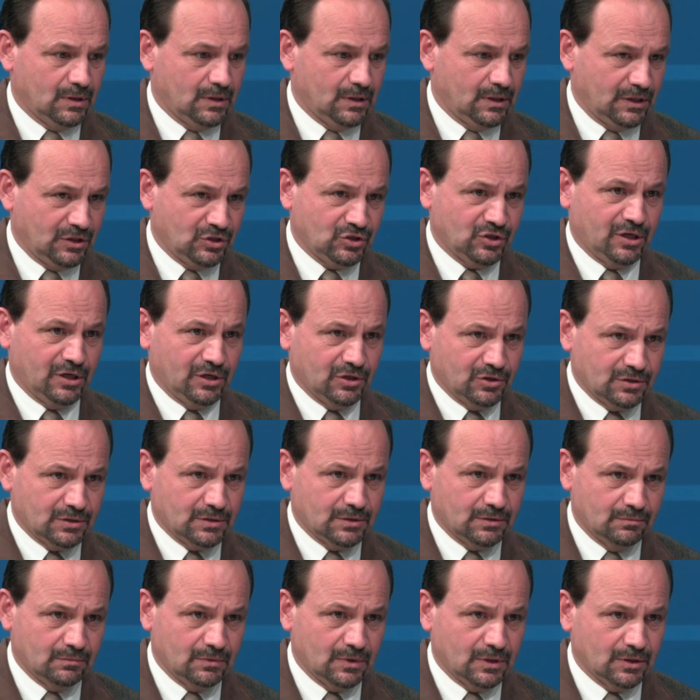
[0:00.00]
exchanges
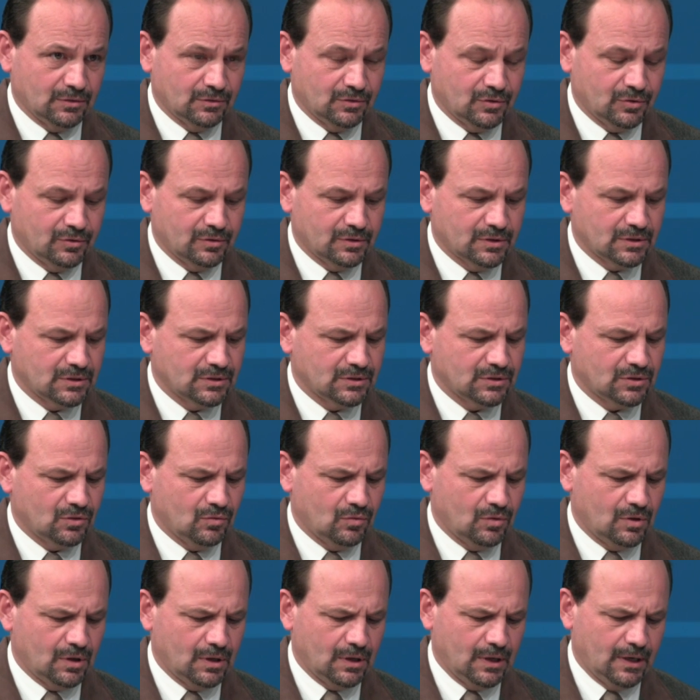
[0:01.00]
and tours and so
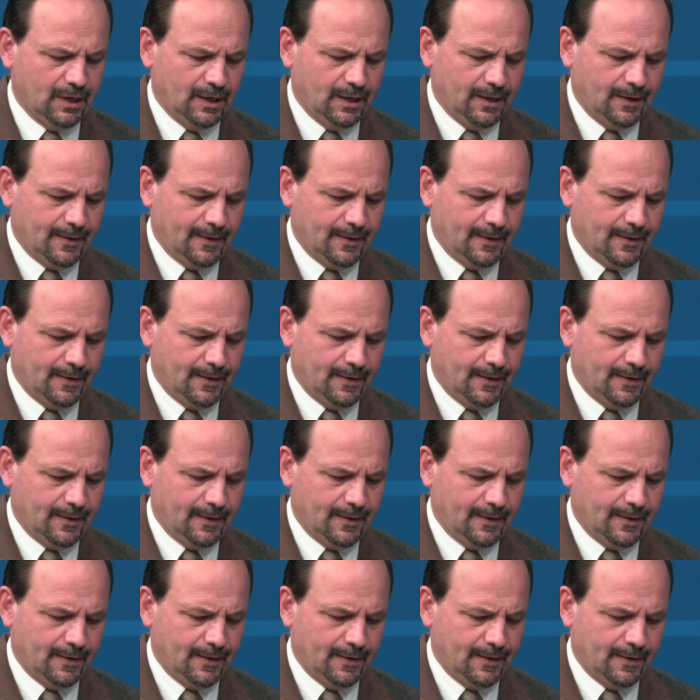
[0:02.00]
on,